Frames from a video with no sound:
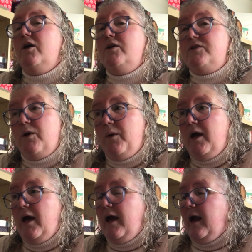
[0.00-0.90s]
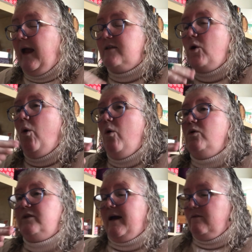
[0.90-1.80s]
So it's all
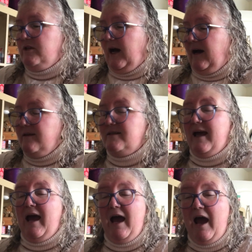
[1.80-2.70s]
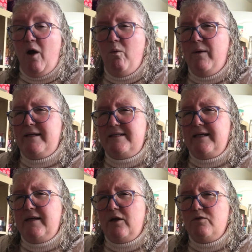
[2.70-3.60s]
down to us, how we
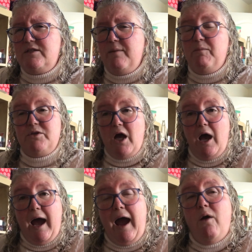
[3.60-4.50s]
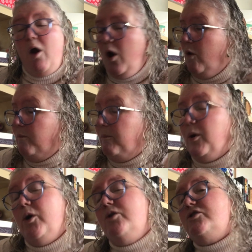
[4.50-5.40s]
see those symbols. Our own
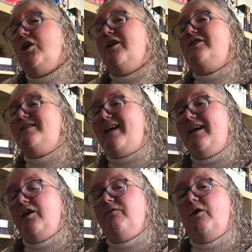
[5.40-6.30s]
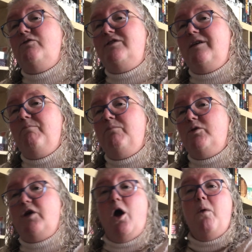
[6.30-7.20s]
personal understanding of those
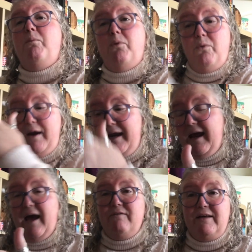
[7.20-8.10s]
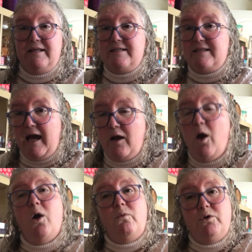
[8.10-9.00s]
symbols pre having this deck
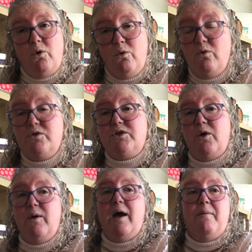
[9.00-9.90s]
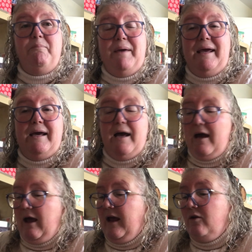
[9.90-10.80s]
would also be
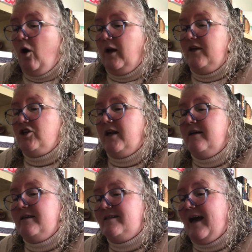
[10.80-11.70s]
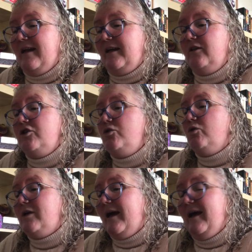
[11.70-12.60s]
knowledge and understanding that you
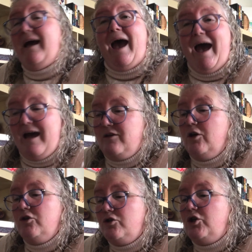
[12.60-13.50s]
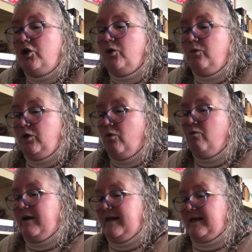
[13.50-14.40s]
could add to your
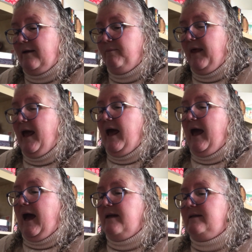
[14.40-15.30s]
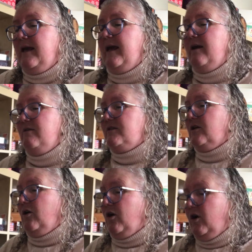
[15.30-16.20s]
reading. And here's the
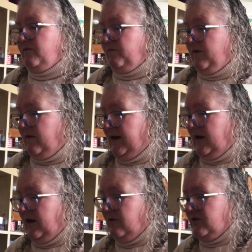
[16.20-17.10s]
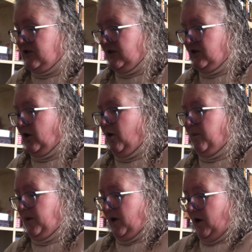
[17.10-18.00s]
card very close to the
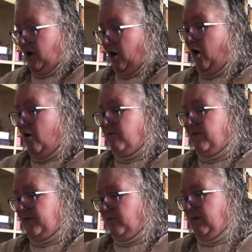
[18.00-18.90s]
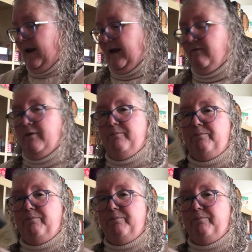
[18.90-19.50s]
top of the raven,